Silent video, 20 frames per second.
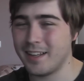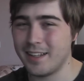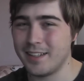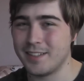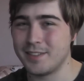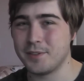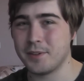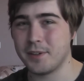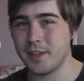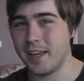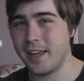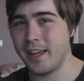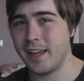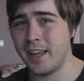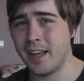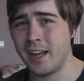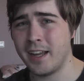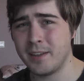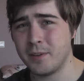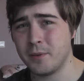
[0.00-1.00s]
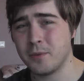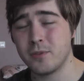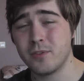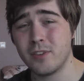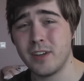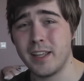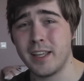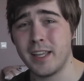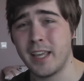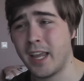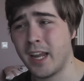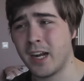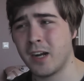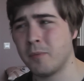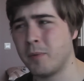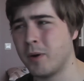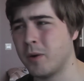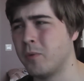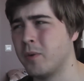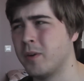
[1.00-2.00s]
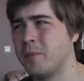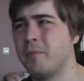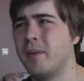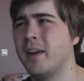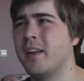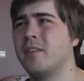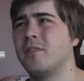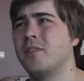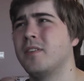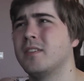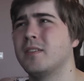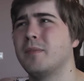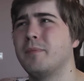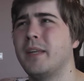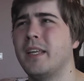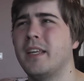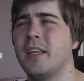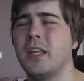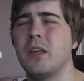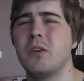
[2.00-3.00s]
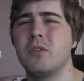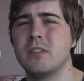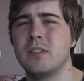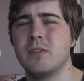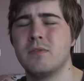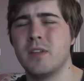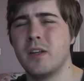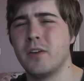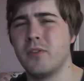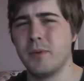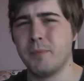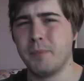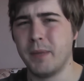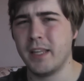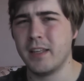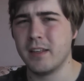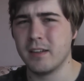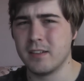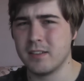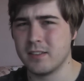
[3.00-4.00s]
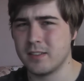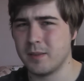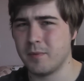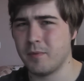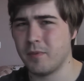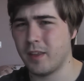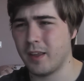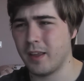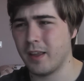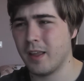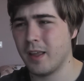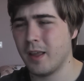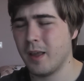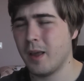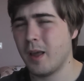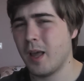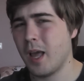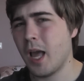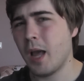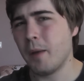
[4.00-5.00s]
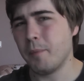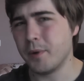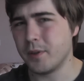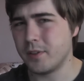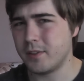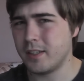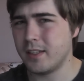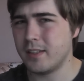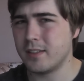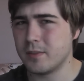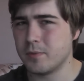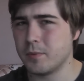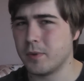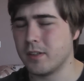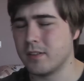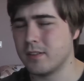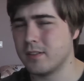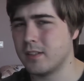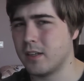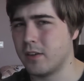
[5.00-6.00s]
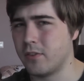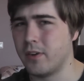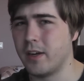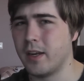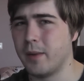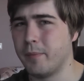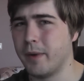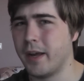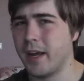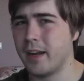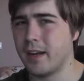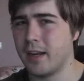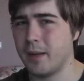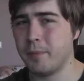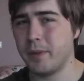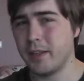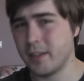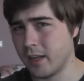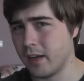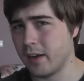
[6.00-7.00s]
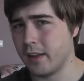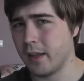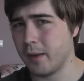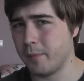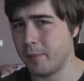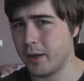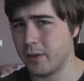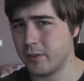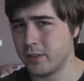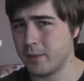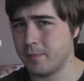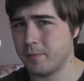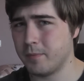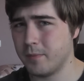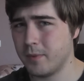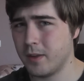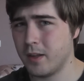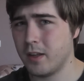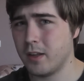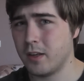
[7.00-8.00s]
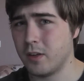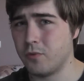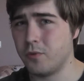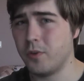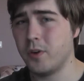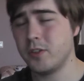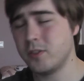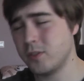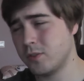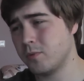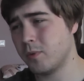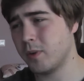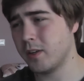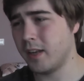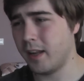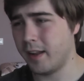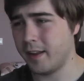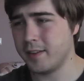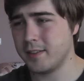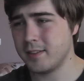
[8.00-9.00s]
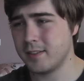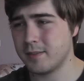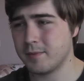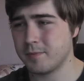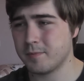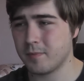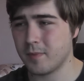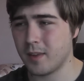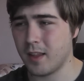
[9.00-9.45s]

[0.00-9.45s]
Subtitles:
is okay, I don't really care about what metaphors are being used, if they're repeated or something. But these ones are really bad. Let me tell you about them. The first one is,